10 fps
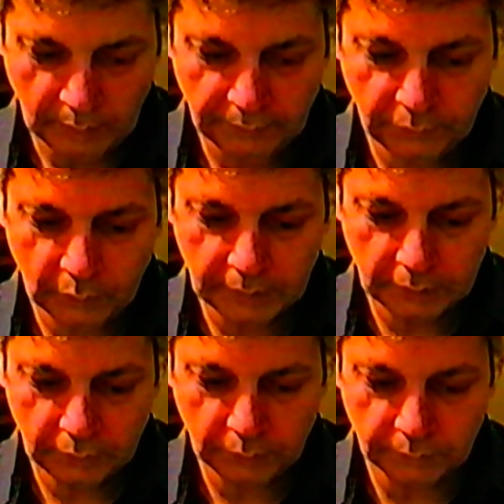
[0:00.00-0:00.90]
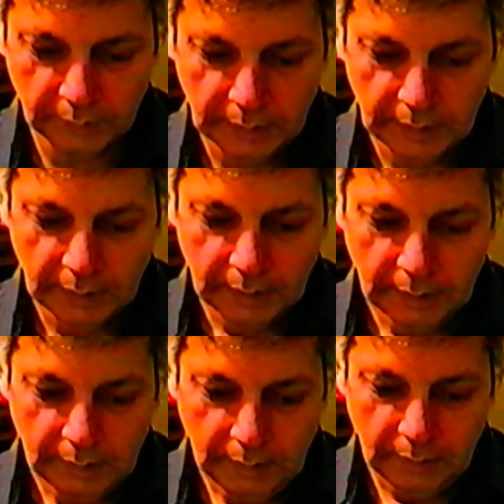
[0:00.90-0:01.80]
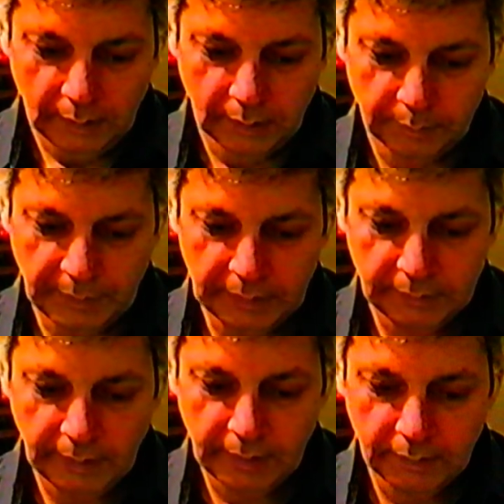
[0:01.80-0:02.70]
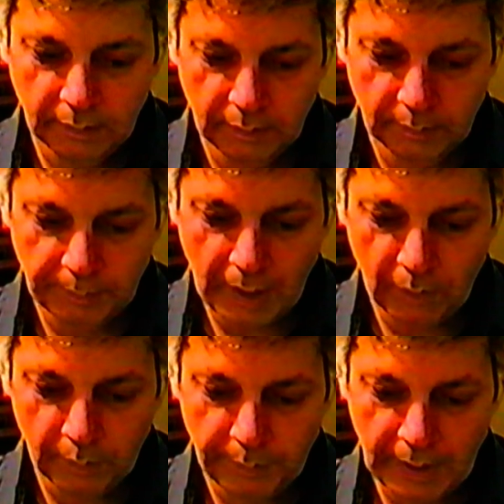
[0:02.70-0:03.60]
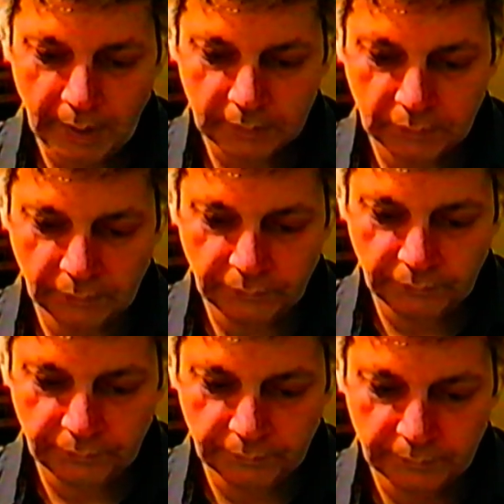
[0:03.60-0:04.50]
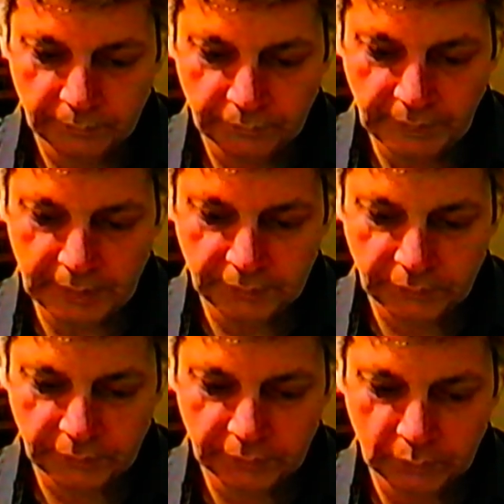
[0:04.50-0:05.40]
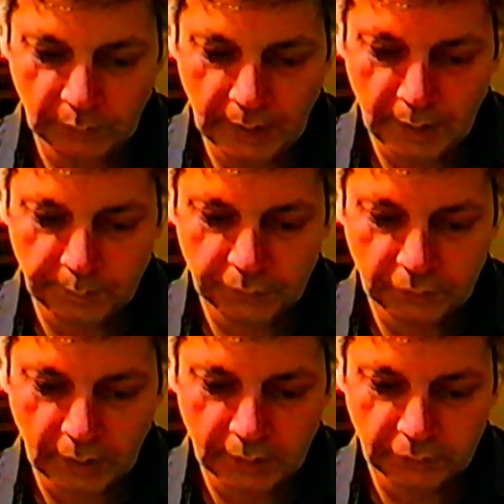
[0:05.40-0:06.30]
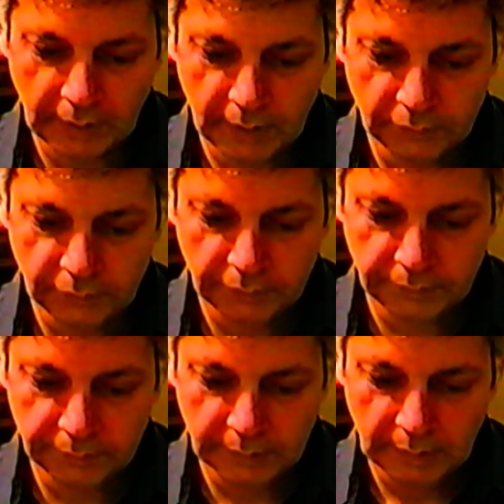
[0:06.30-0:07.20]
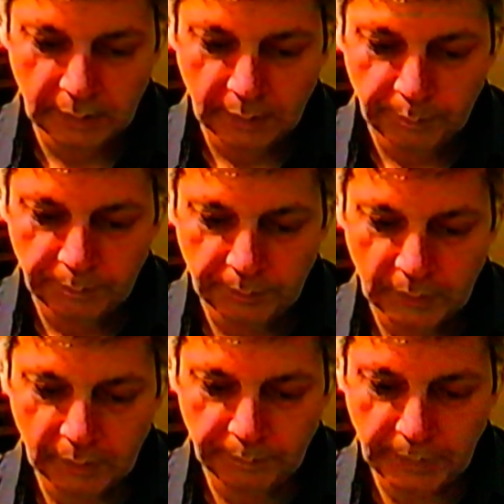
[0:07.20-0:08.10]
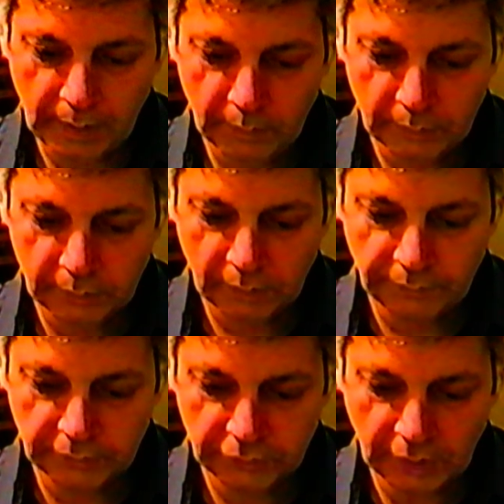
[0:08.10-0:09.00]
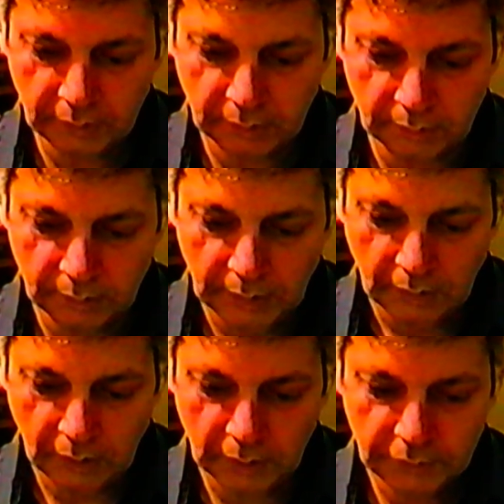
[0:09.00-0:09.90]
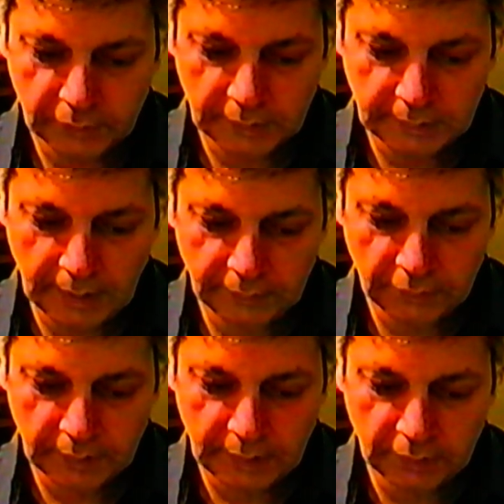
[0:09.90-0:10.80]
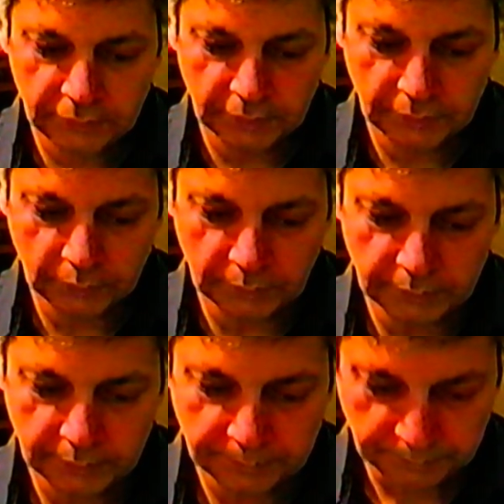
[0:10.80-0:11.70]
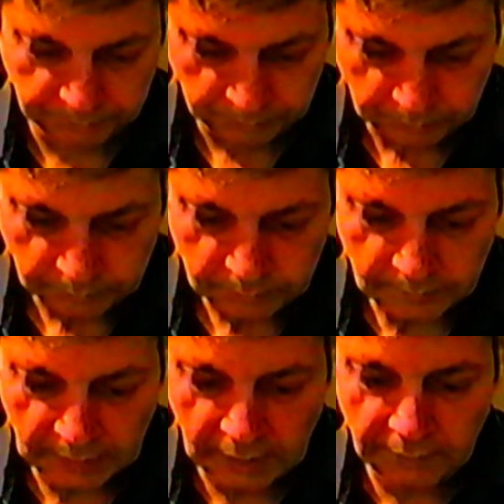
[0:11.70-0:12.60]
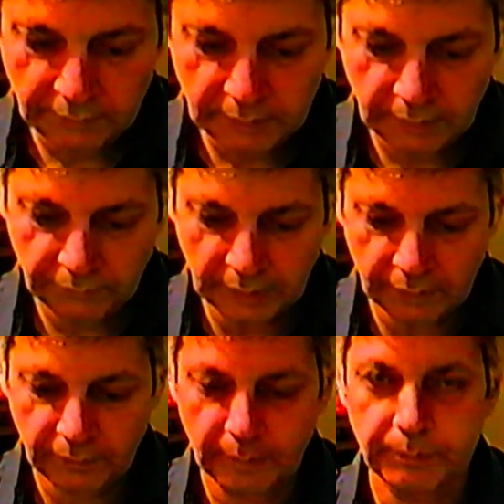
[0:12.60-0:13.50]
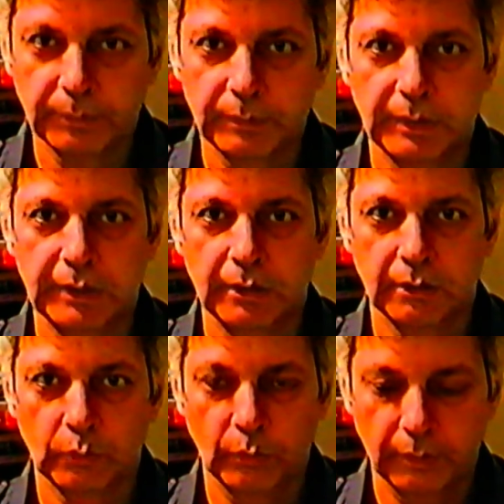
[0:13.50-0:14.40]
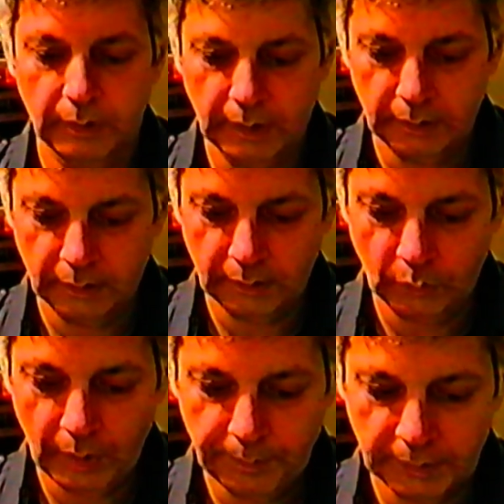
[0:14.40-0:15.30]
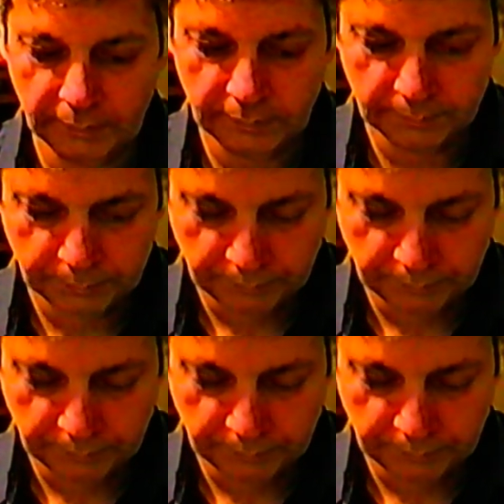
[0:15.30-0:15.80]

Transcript: 142 may take power packs of phasers to help charge engines power of a shuttle, alternate en energy source, even if give up needed uh, uh weapons,